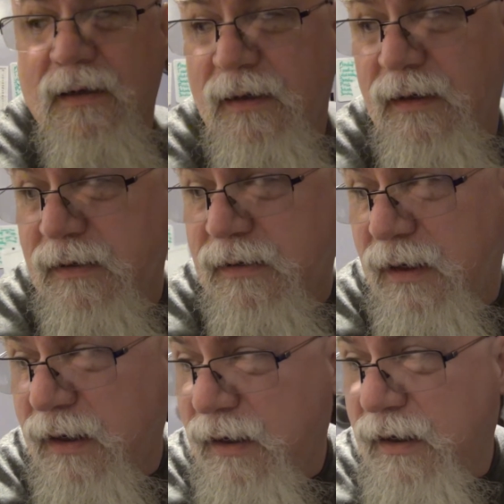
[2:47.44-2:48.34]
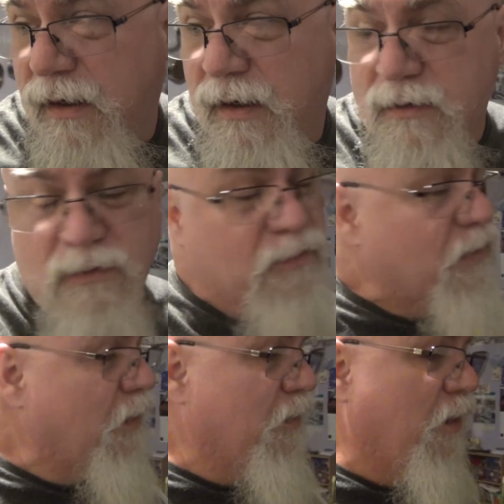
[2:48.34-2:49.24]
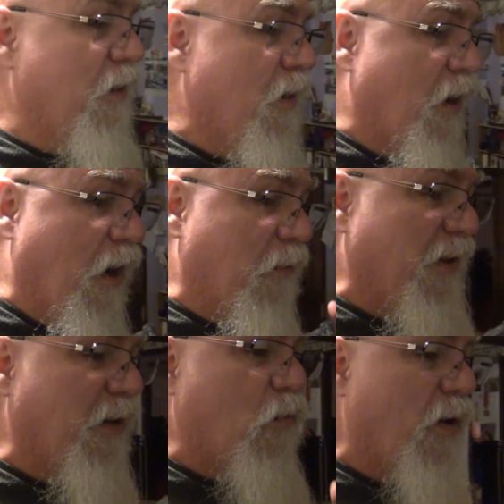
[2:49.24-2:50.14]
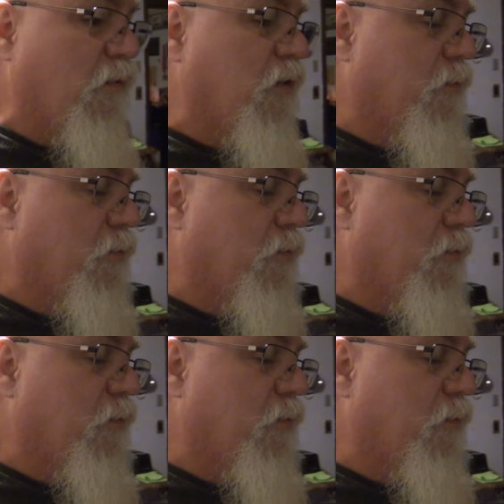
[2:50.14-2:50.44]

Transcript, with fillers: Because it's going to take... I'm kind of wound